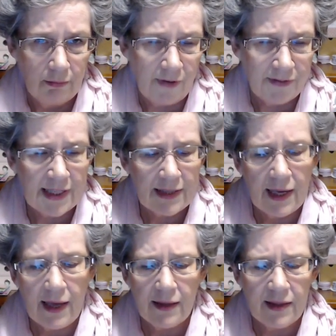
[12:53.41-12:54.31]
I've said
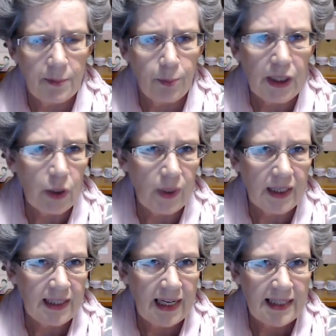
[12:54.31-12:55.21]
that, and they're pretty
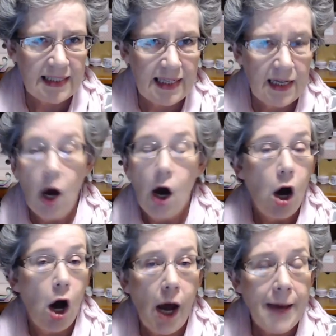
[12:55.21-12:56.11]
quick and easy.
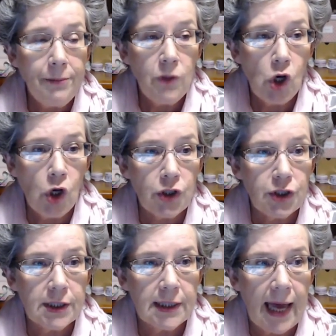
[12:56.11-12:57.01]
I'm
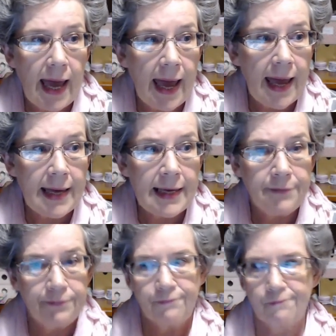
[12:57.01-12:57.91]
not a